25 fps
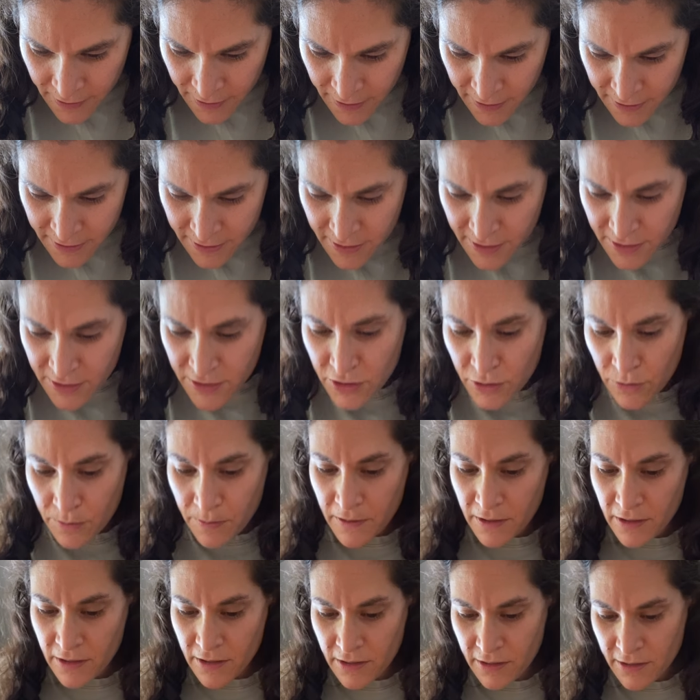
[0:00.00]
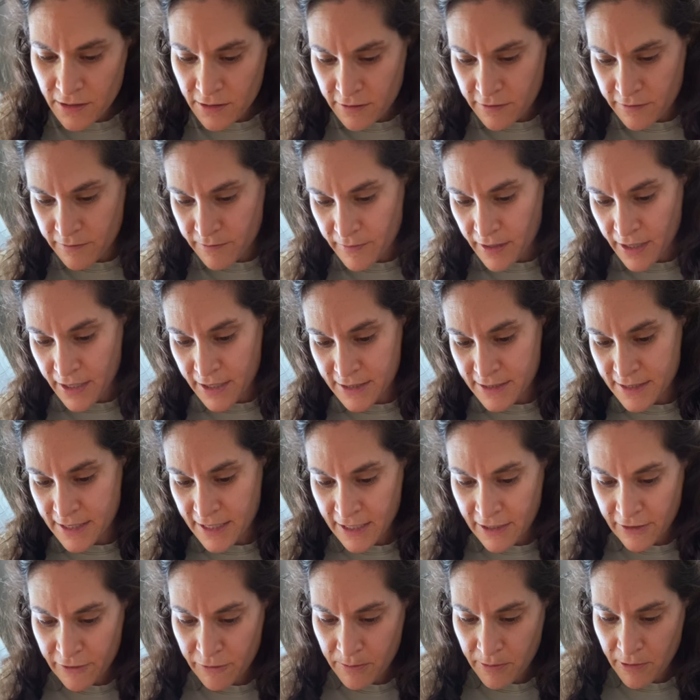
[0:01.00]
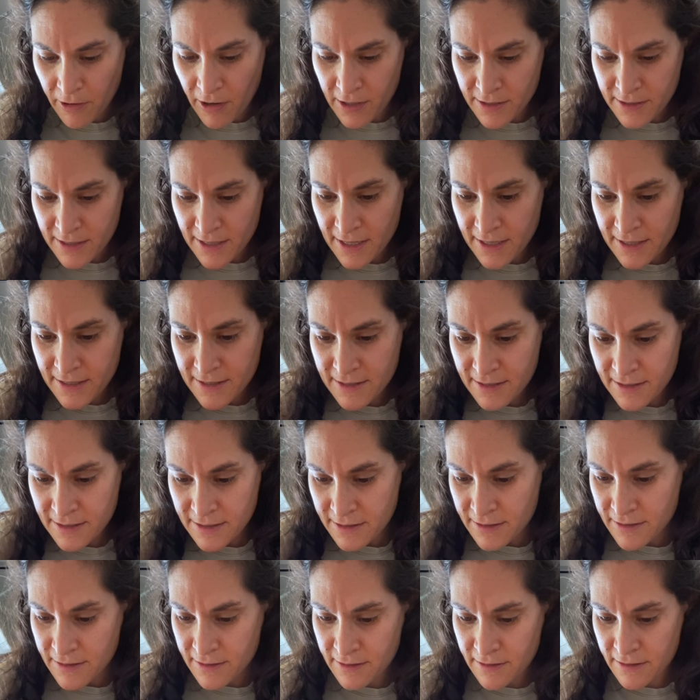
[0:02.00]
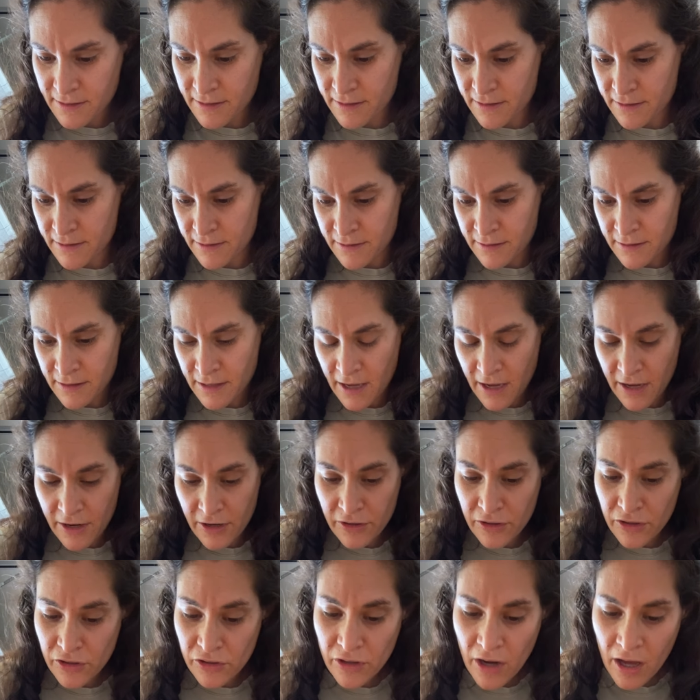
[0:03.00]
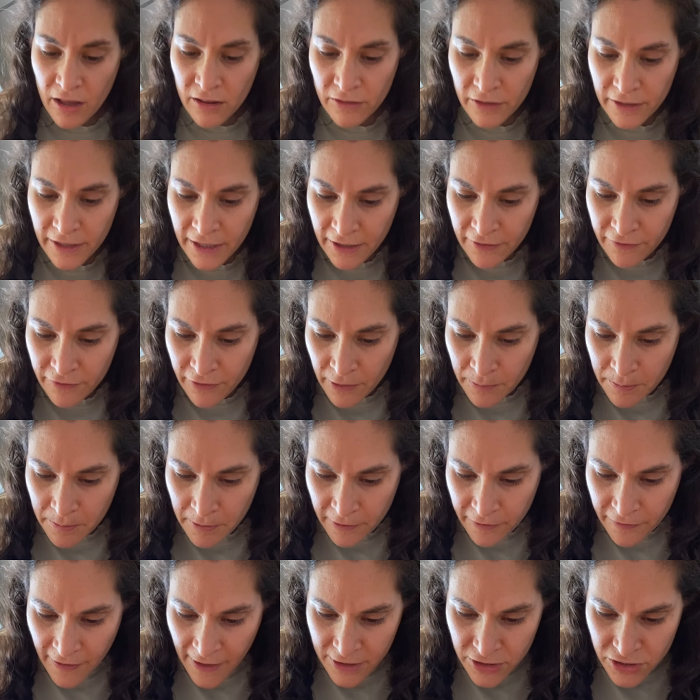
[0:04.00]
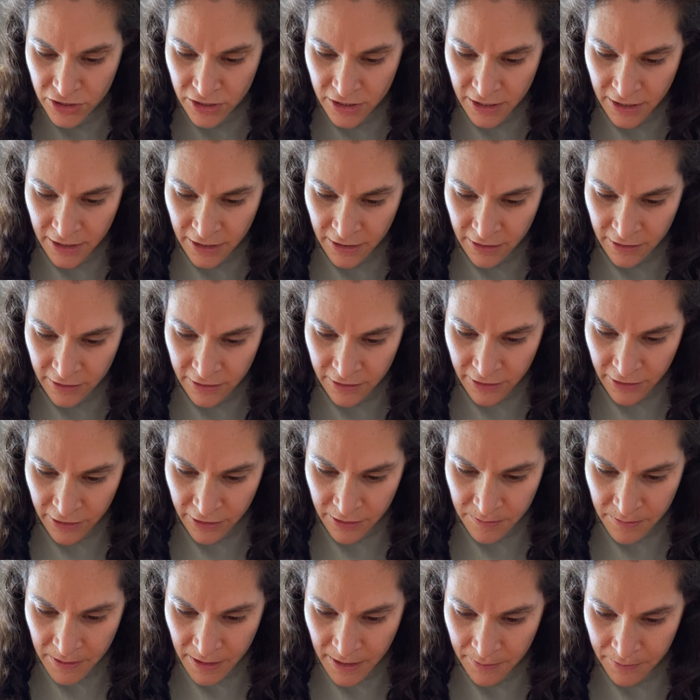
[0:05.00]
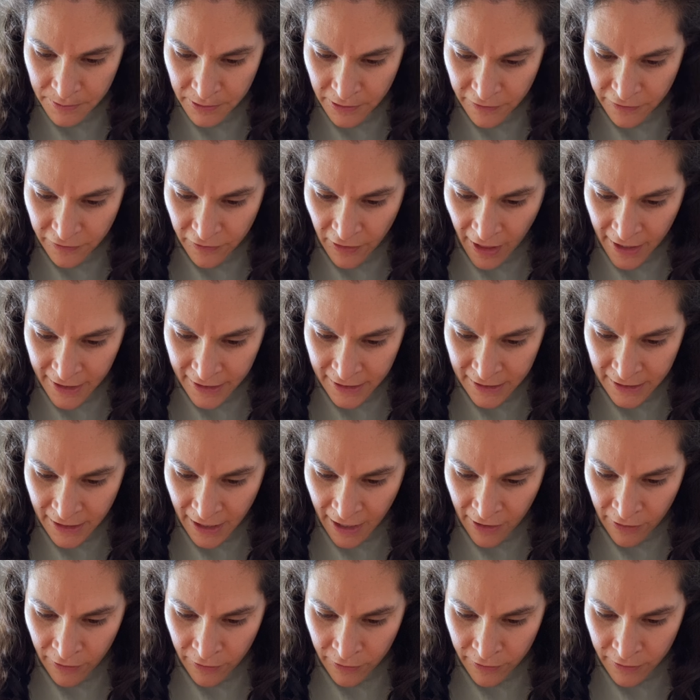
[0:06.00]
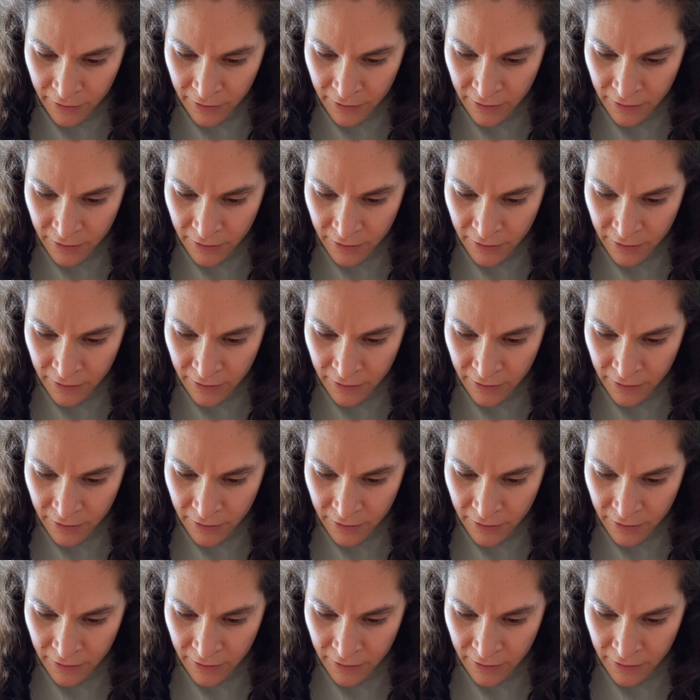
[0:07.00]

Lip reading: It's a super meditative process. And you're not looking for perfection here. You're going to be able to flatten it out